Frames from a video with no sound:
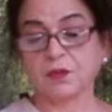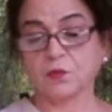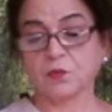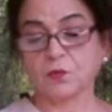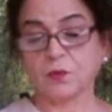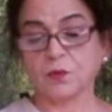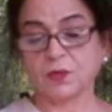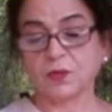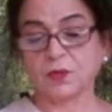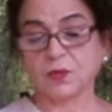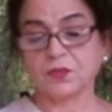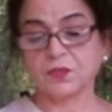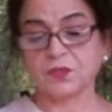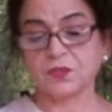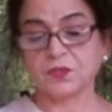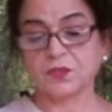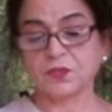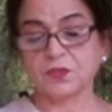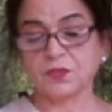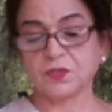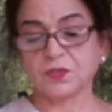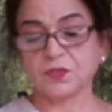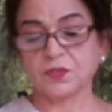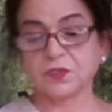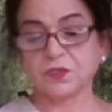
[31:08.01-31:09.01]

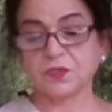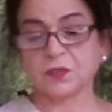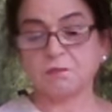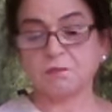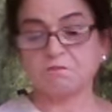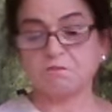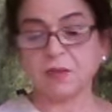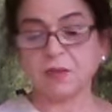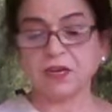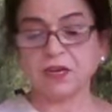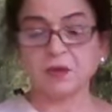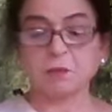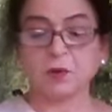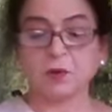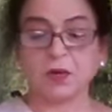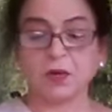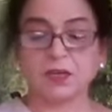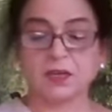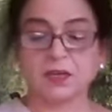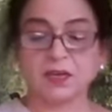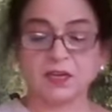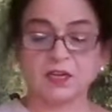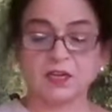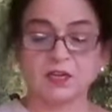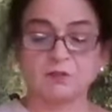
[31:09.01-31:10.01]
governs the metabolic
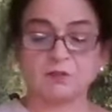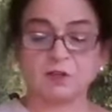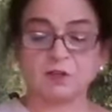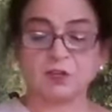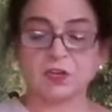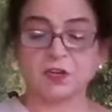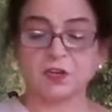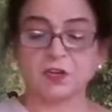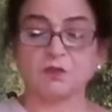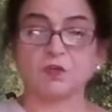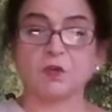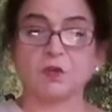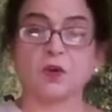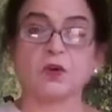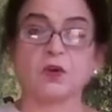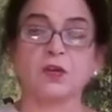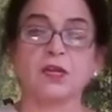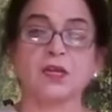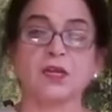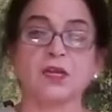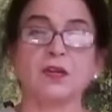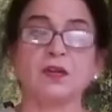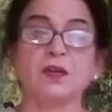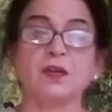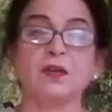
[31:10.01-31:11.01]
activity involved
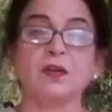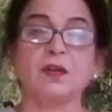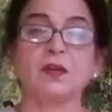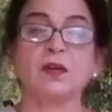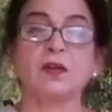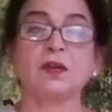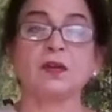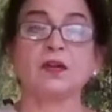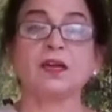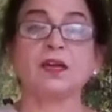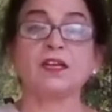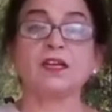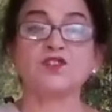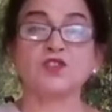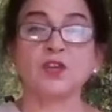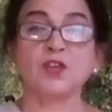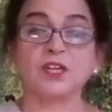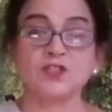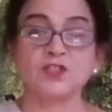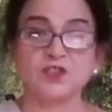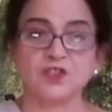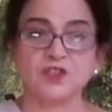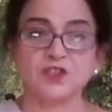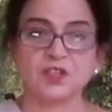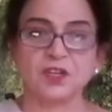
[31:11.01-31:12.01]
in
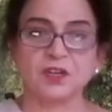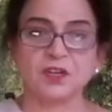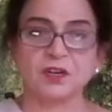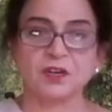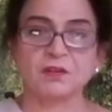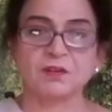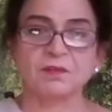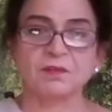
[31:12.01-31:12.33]
digestion.